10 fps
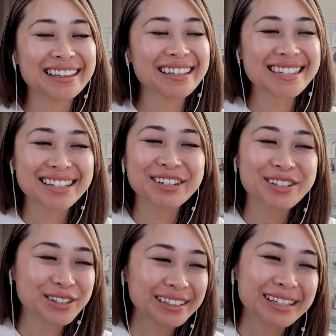and
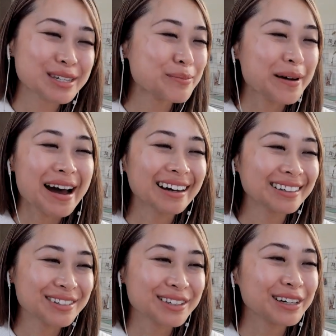listeners, you can listen back.
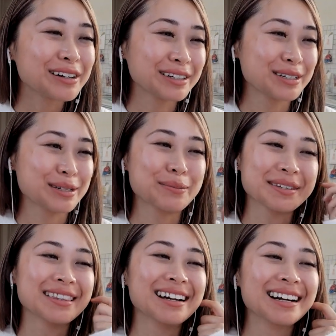There's a lot of good tips
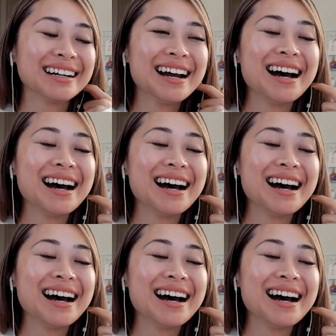in there.